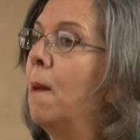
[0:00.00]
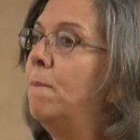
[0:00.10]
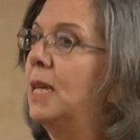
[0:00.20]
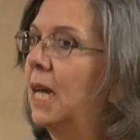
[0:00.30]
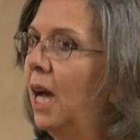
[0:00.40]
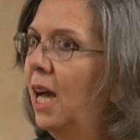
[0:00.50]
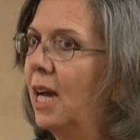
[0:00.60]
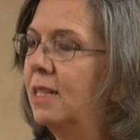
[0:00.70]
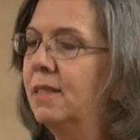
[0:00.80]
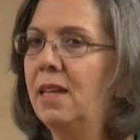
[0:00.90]

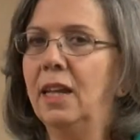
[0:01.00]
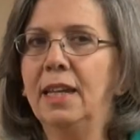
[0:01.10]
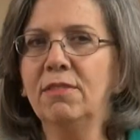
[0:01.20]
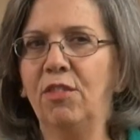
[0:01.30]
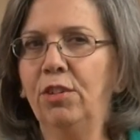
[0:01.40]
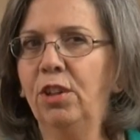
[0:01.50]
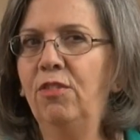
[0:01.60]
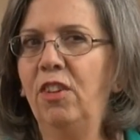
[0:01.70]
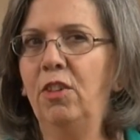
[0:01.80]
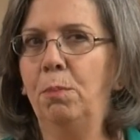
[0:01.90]
because it gives a very
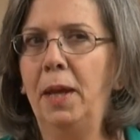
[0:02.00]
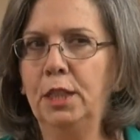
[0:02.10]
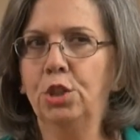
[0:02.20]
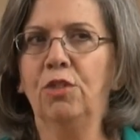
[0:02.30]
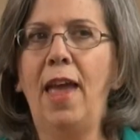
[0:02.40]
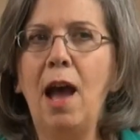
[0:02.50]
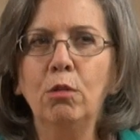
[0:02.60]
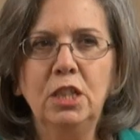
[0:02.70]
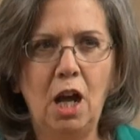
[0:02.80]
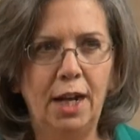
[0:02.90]
vivid picture of how
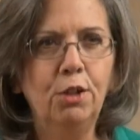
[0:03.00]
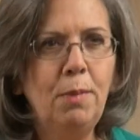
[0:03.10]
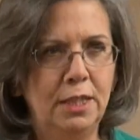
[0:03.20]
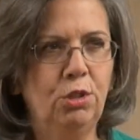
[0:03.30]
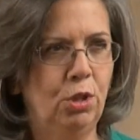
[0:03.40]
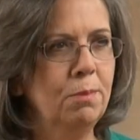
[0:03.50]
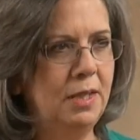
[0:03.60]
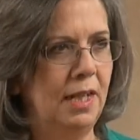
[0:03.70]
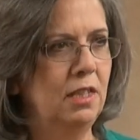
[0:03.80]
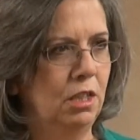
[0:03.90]
dire my
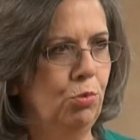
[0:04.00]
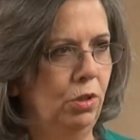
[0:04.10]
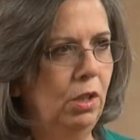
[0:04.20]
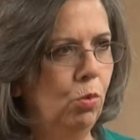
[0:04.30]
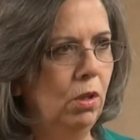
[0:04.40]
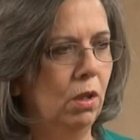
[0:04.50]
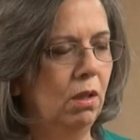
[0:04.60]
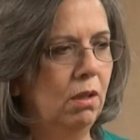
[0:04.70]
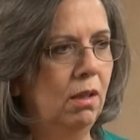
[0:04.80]
circumstances really were.